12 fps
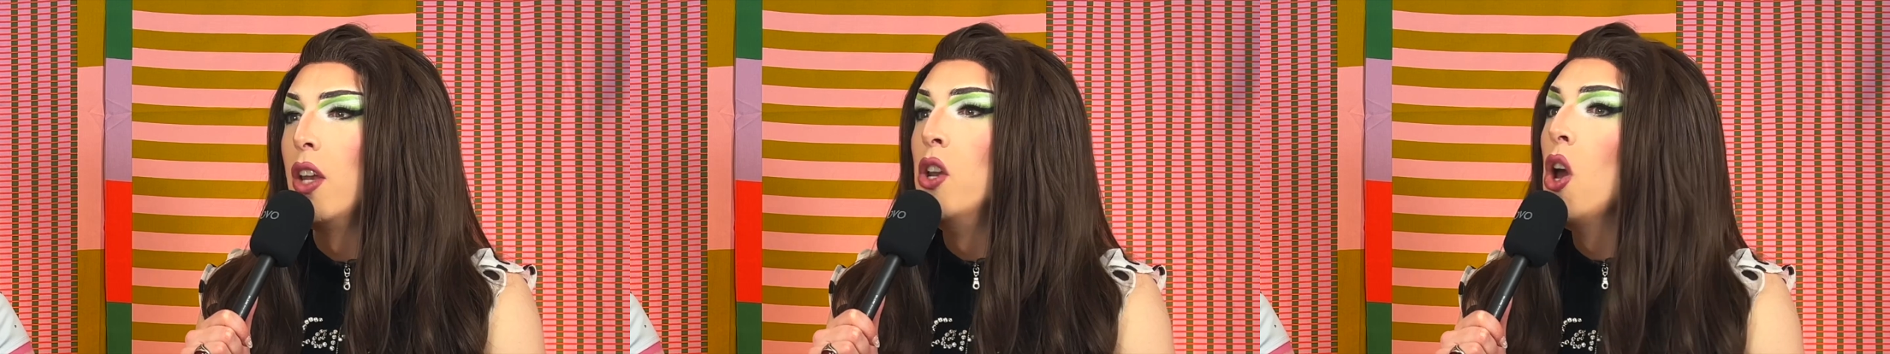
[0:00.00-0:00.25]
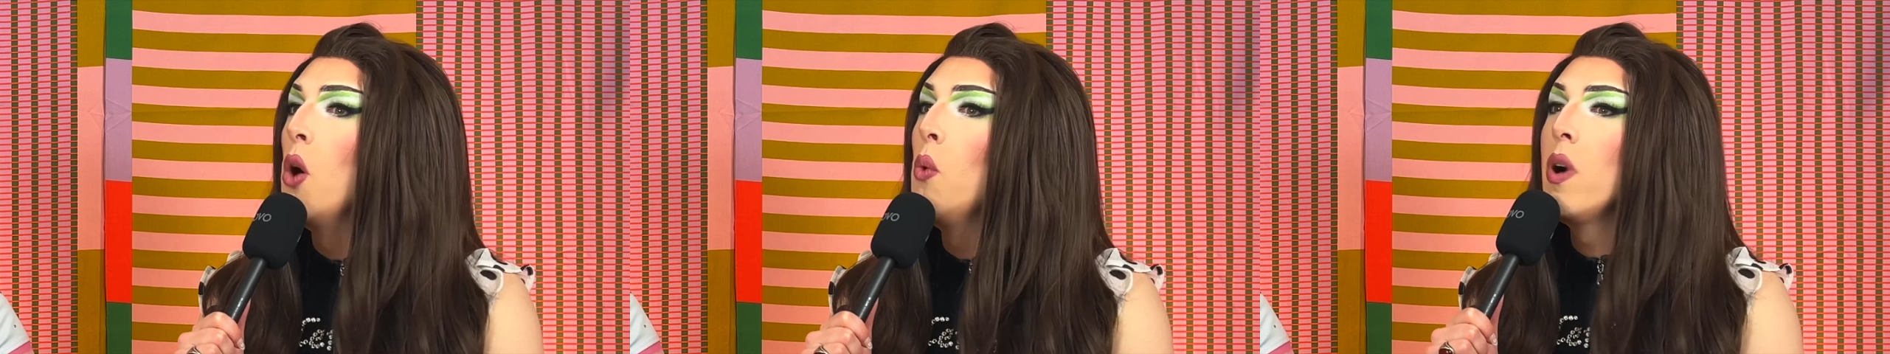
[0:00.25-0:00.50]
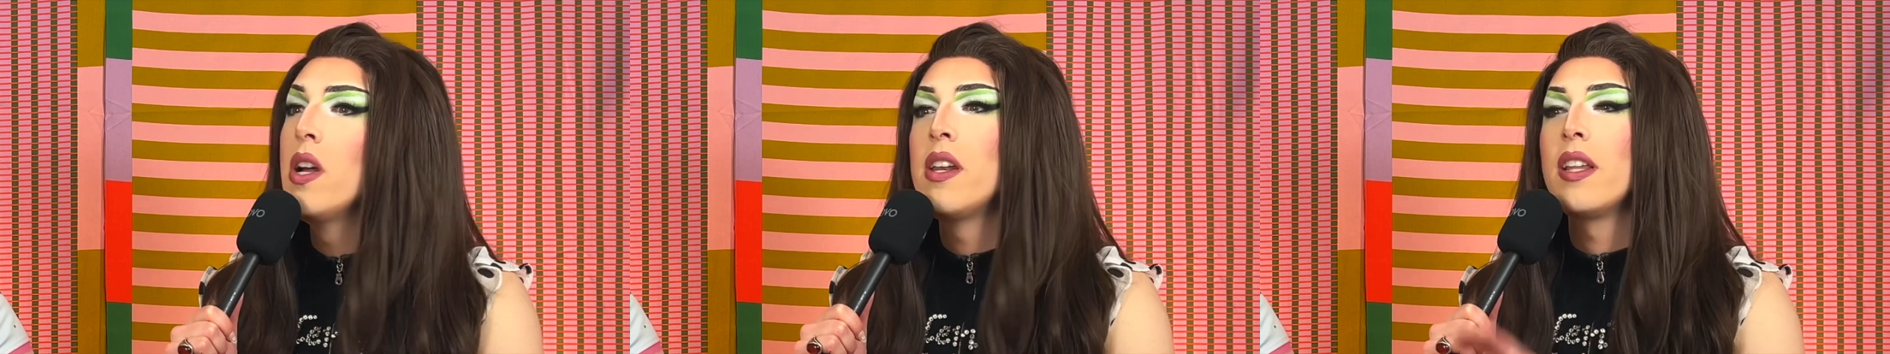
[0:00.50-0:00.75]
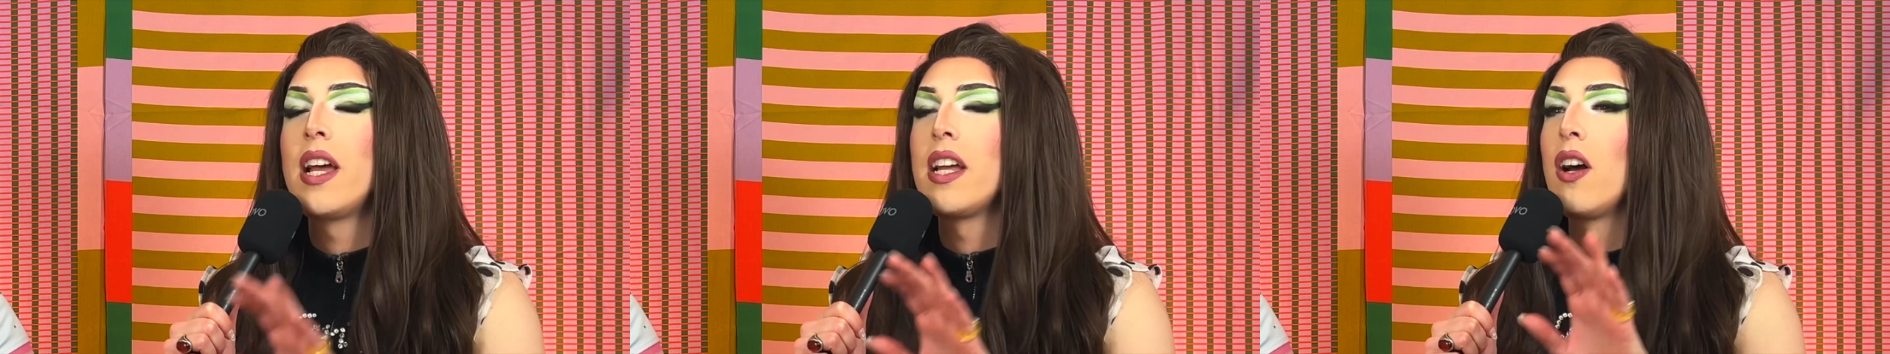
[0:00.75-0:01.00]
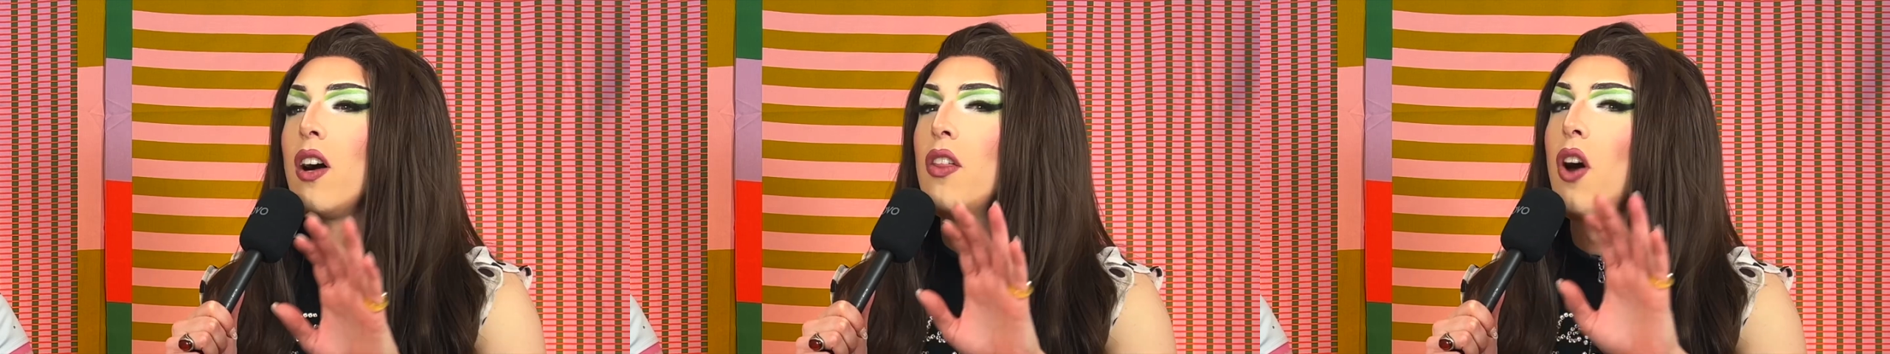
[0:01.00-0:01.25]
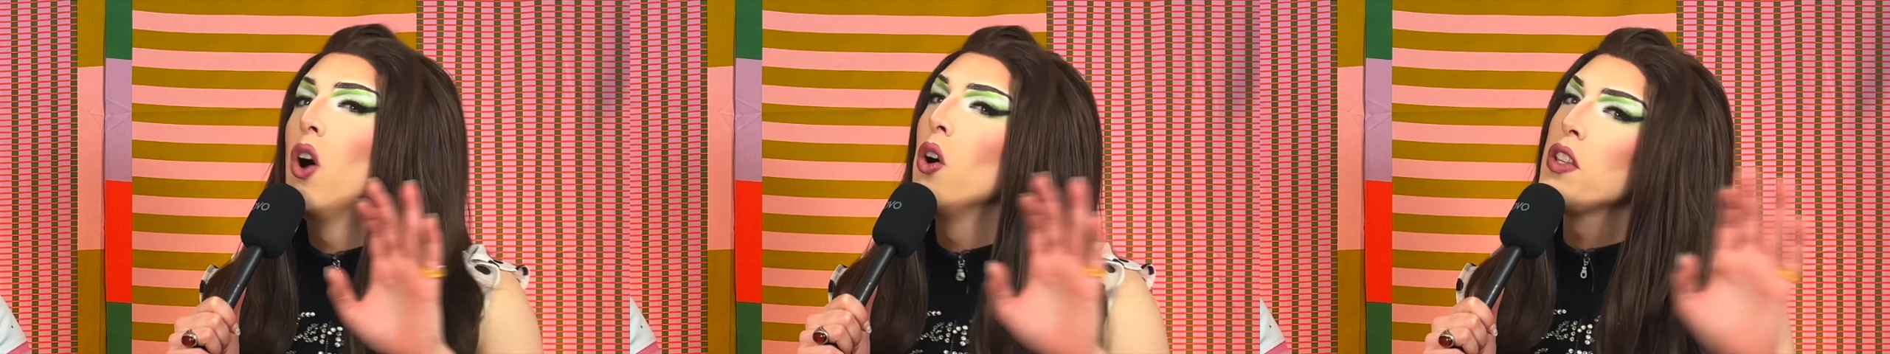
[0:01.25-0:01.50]
No one like
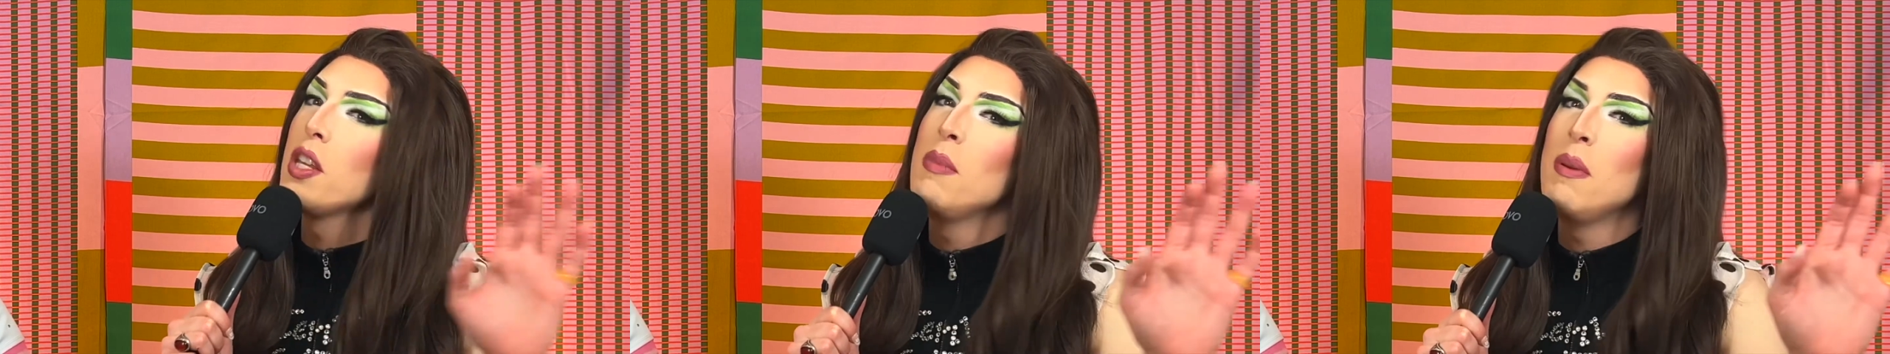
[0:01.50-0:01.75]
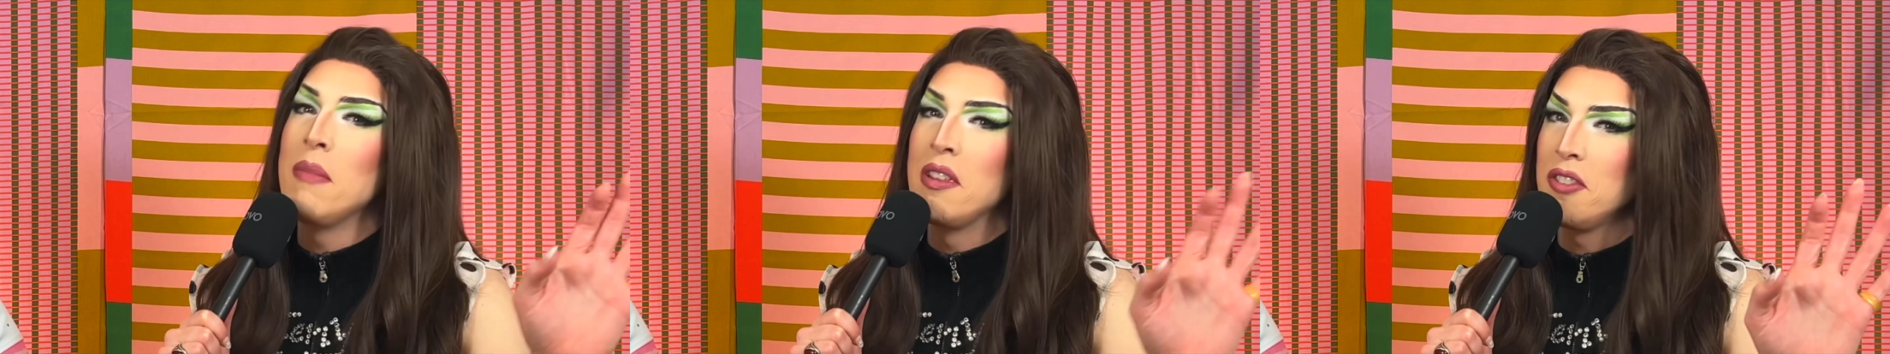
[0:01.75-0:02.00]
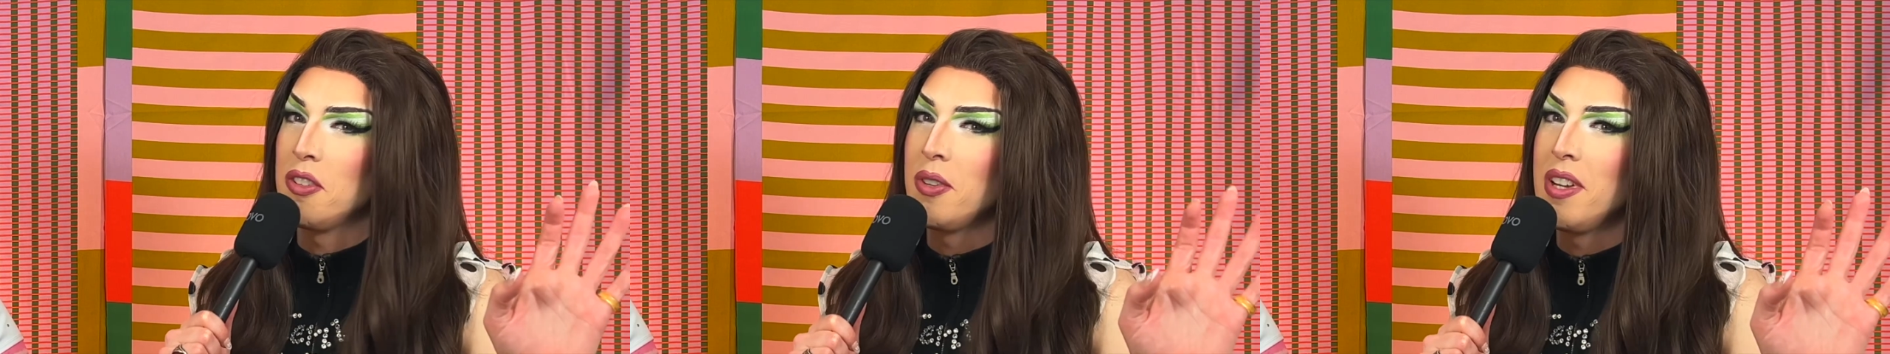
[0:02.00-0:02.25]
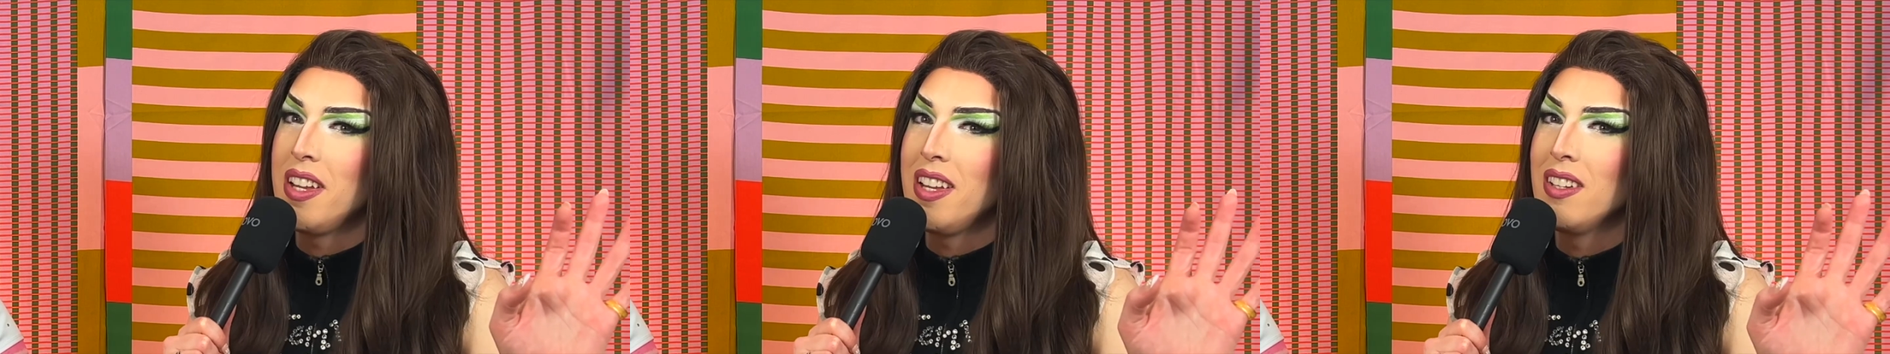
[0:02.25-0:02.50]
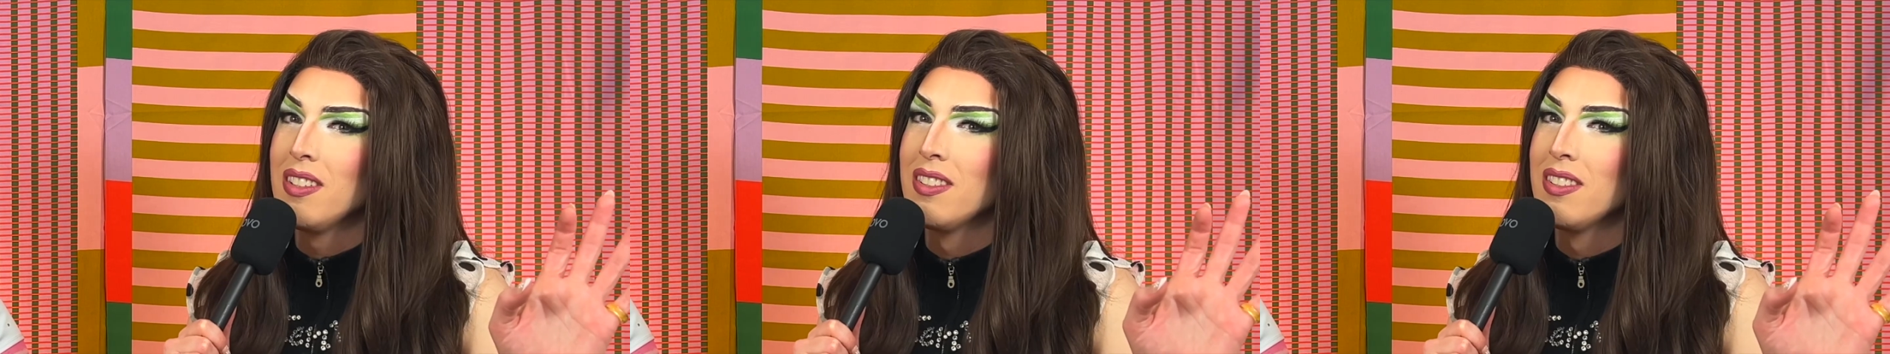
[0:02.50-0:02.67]
ultimate mystery.